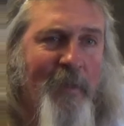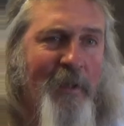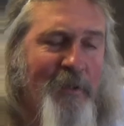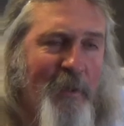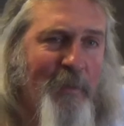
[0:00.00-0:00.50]
I
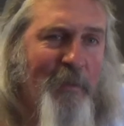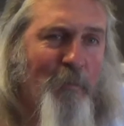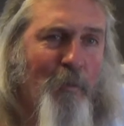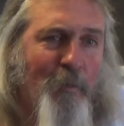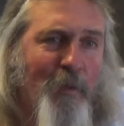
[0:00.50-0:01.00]
said, I'm like
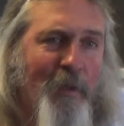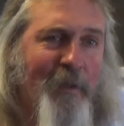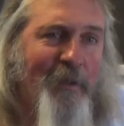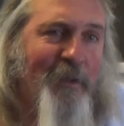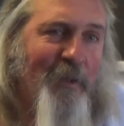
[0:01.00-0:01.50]
Walmart,
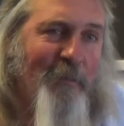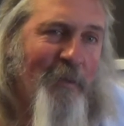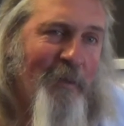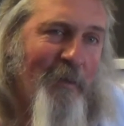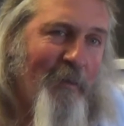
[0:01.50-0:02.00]
you know,
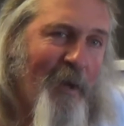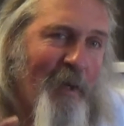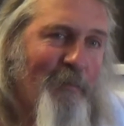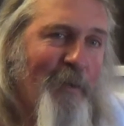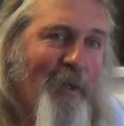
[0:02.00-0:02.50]

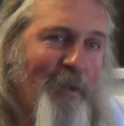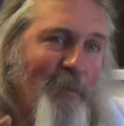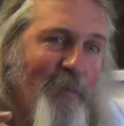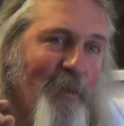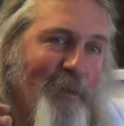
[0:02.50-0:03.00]
high
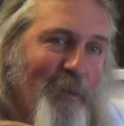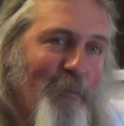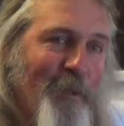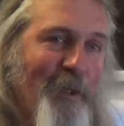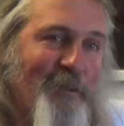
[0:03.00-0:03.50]
volume, low
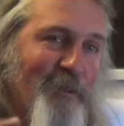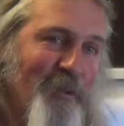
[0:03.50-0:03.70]
rates.